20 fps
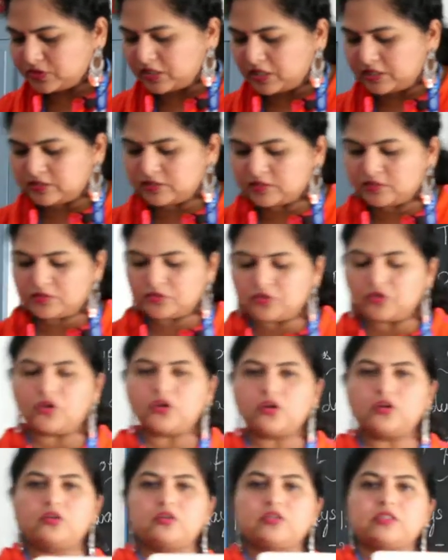that is
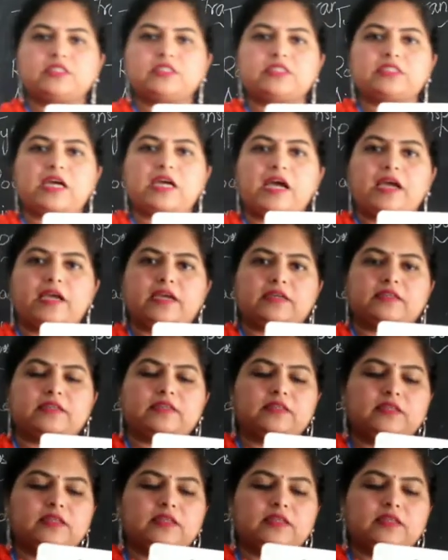your tank.